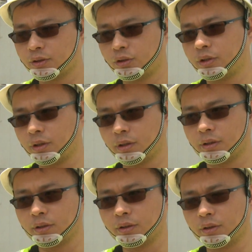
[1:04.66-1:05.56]
to the
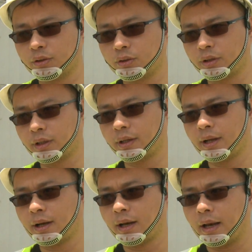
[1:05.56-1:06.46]
uh, to the
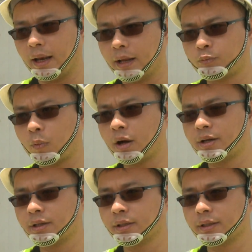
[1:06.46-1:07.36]
network.
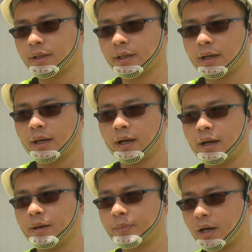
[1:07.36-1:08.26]

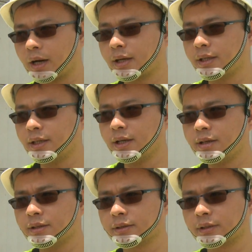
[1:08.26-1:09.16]
Uh, per
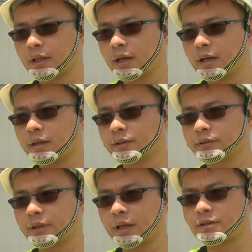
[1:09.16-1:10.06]
year, the
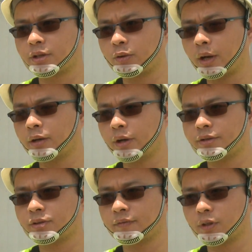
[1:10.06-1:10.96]
the
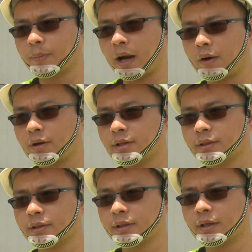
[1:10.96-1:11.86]
generation of the power
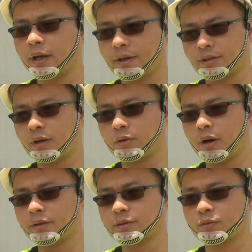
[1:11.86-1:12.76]
is
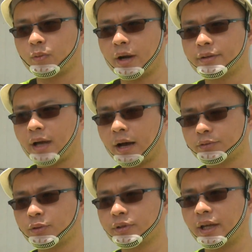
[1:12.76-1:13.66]
around
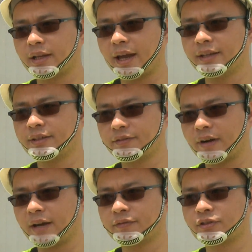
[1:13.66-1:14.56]

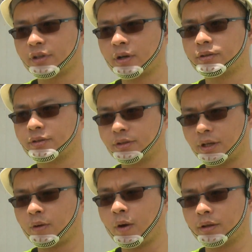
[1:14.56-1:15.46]
185
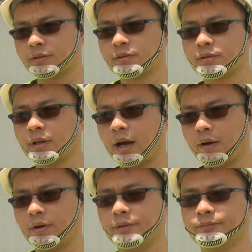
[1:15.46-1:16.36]
gigawatts
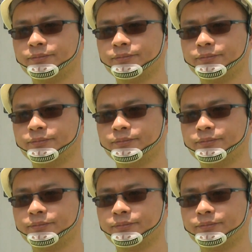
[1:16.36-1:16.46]
hour.